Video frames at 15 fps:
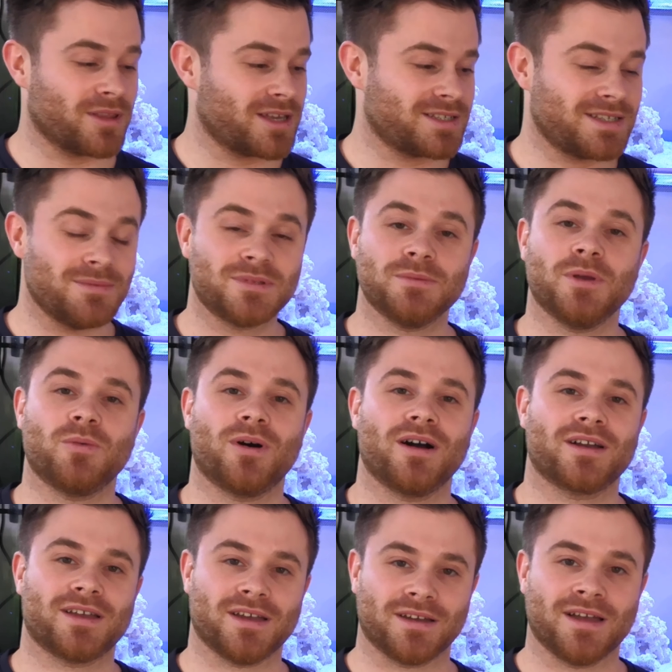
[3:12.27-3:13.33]
but they seem to be
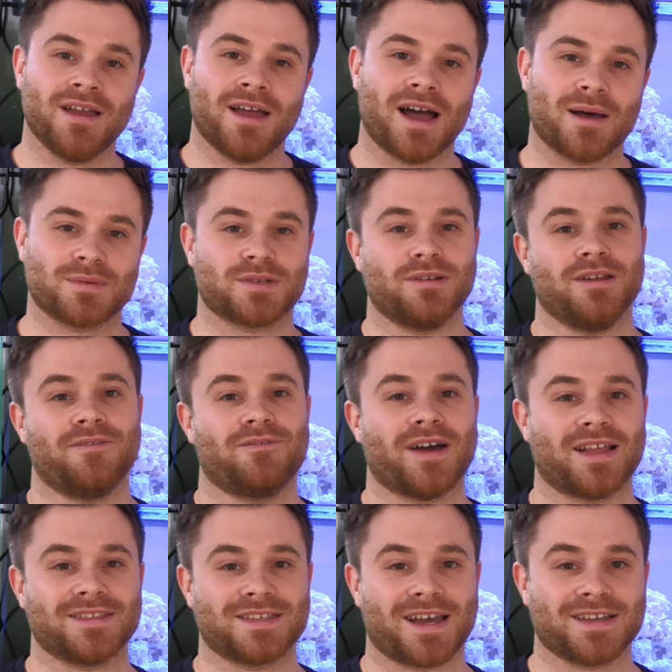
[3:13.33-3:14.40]
working absolutely
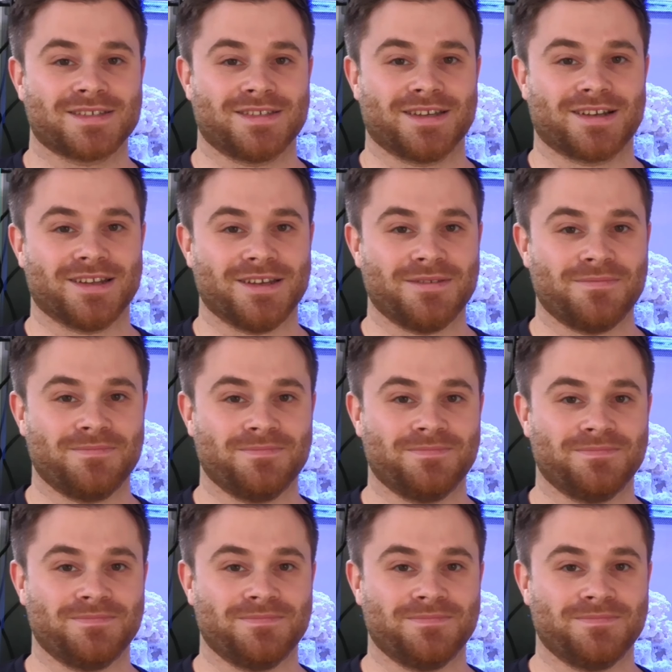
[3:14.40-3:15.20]
fantastically.